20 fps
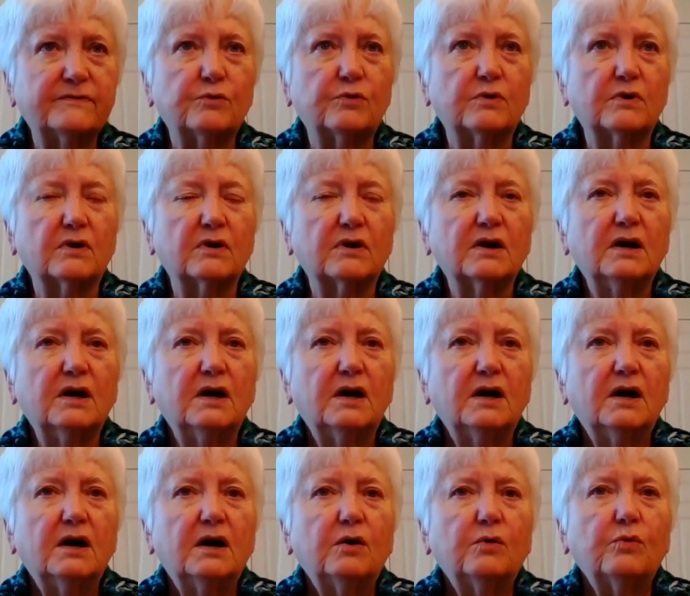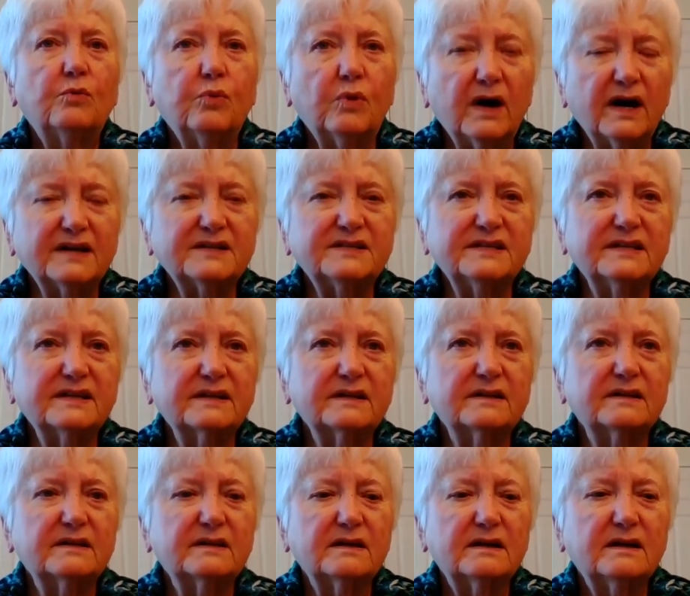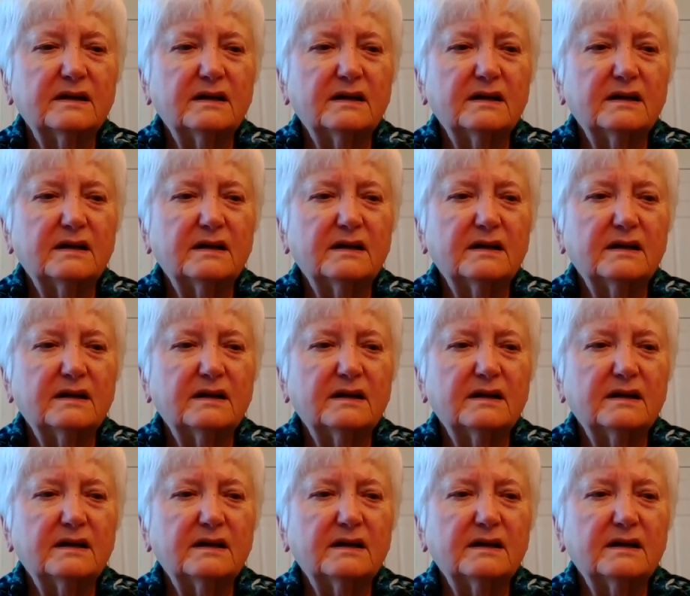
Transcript: for wanting